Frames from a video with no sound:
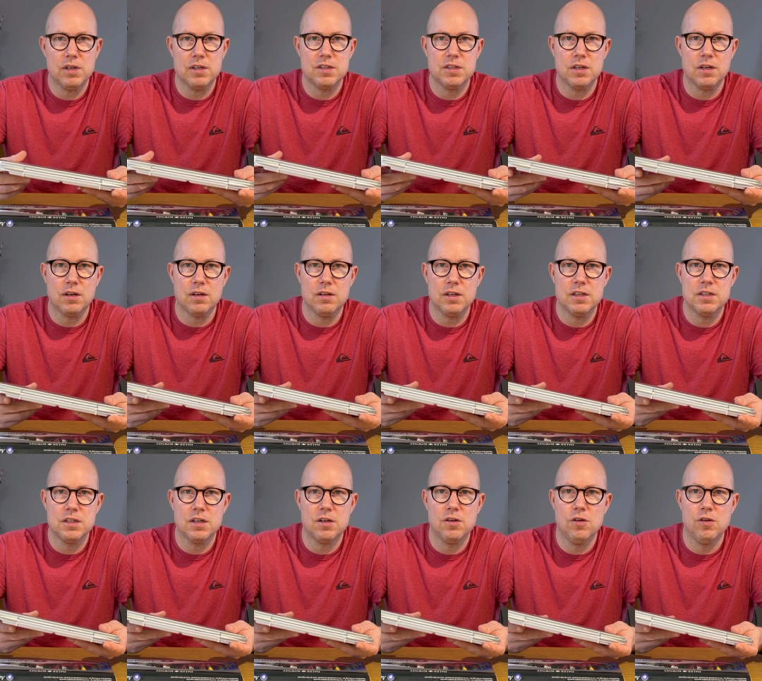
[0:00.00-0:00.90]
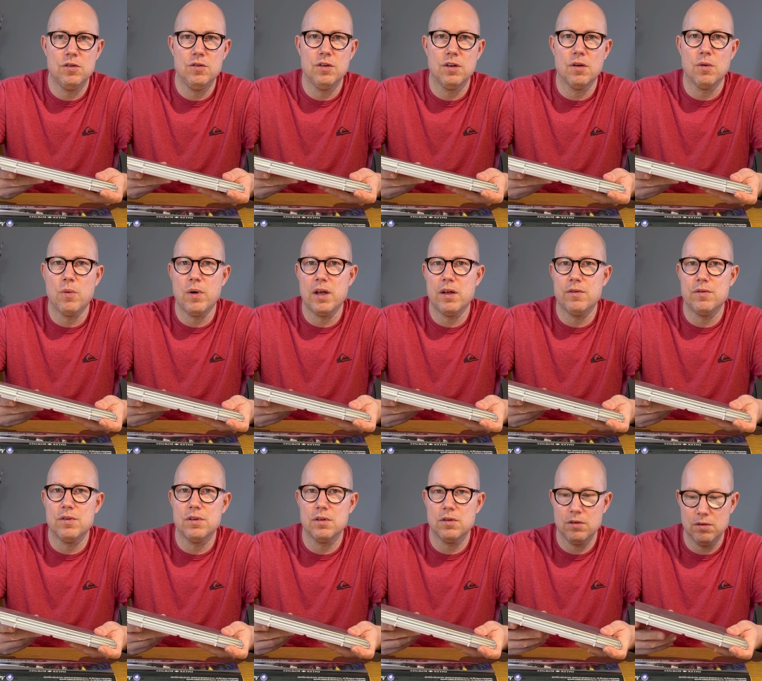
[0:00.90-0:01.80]
That's a good way of
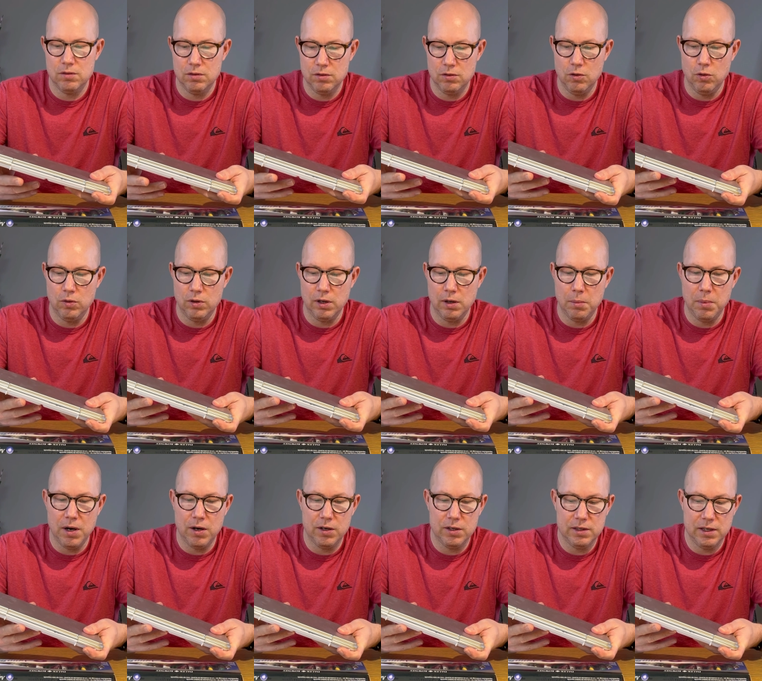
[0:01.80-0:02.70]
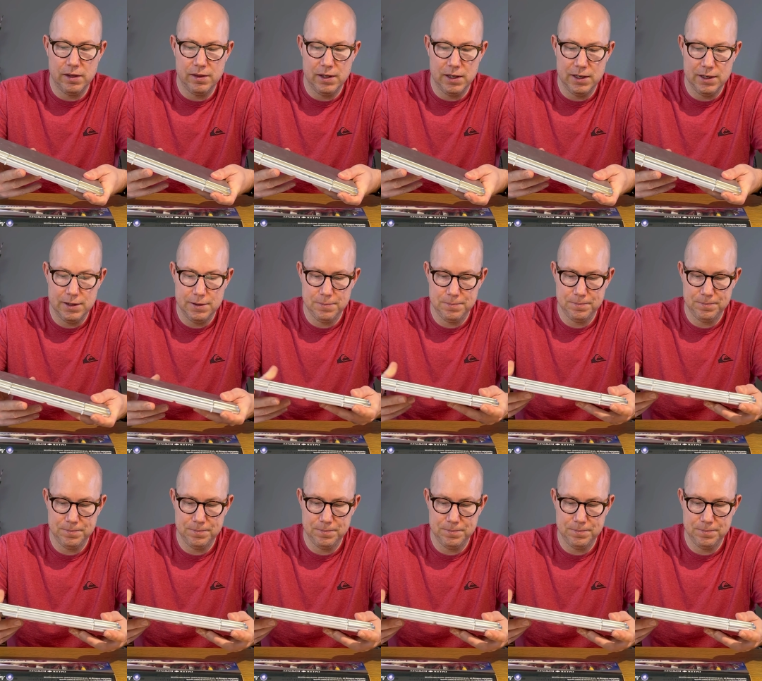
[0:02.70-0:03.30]
going about it, I think.